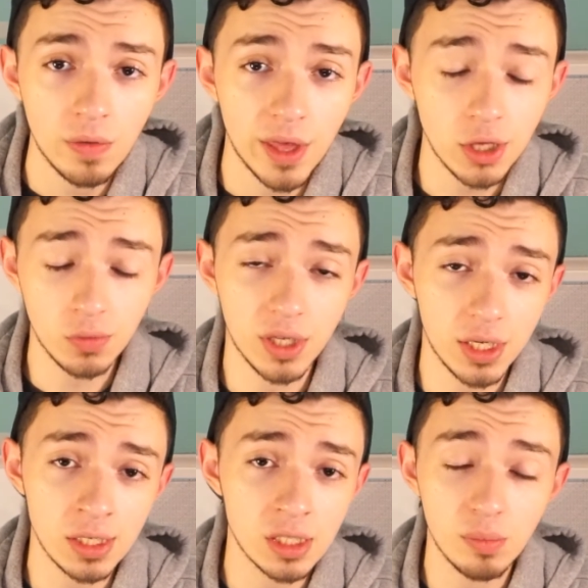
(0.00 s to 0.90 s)
that you
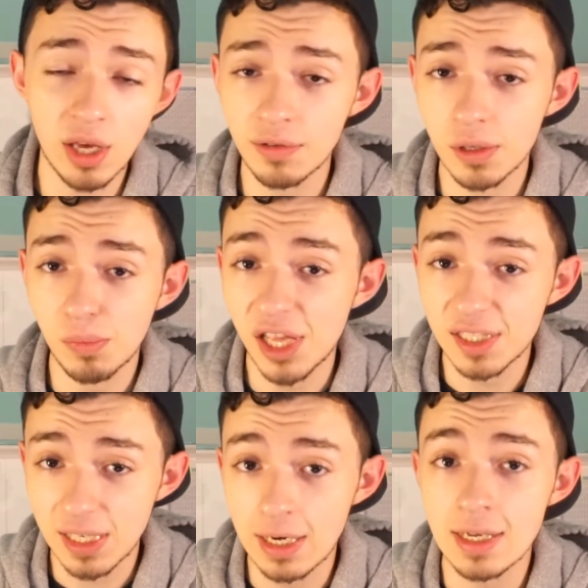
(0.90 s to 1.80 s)
need to be able to play
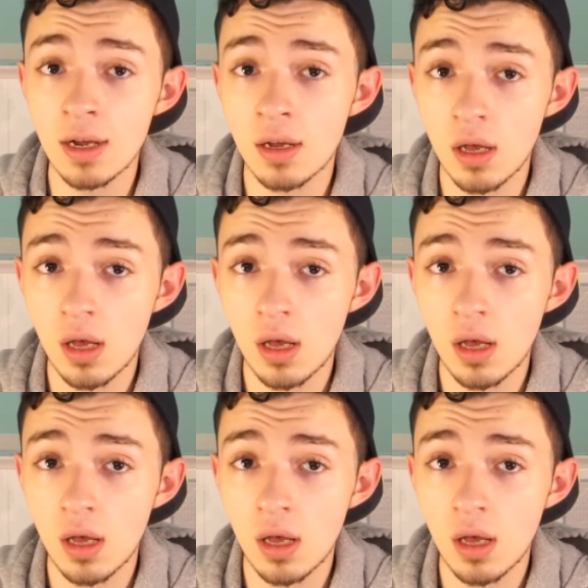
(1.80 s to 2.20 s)
Stadia?